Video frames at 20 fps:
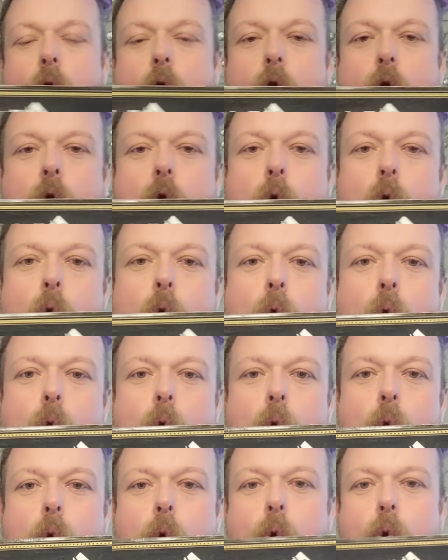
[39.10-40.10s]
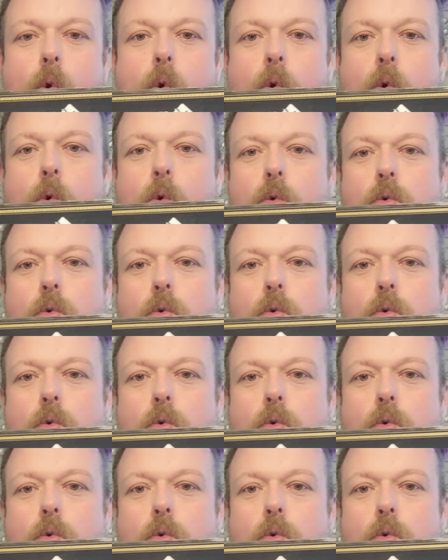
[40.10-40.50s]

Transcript: Oh,